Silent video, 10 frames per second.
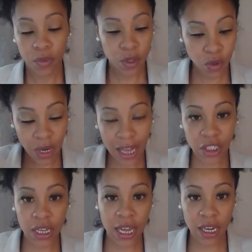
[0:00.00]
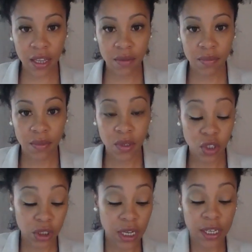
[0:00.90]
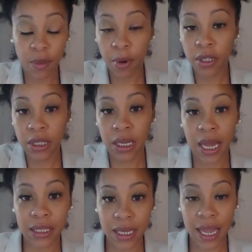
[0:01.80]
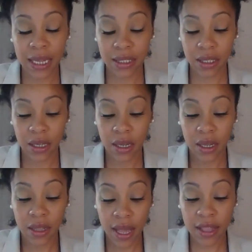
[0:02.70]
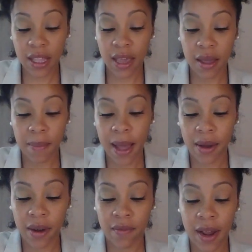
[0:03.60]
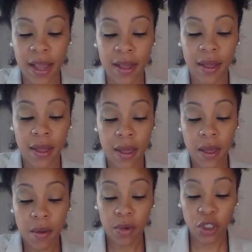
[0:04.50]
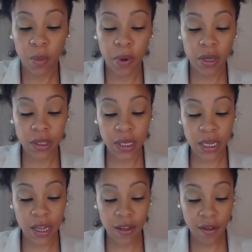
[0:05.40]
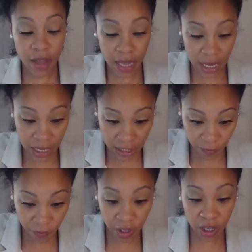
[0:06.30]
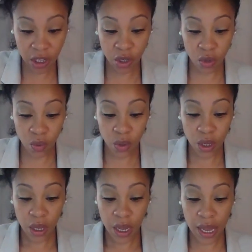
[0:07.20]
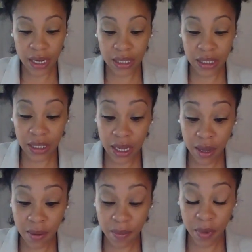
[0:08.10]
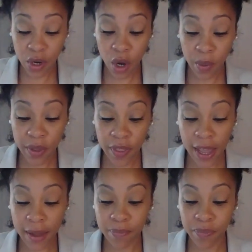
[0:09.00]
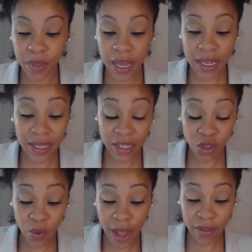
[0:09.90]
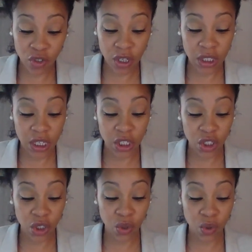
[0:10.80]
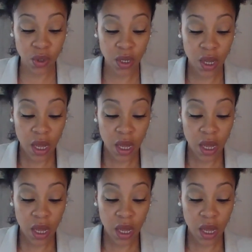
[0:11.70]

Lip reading: You logicate it, just like your person logicates. They think about it, right? But your person here is feeling you, and it's them knowing that, yes, they do have trust issues.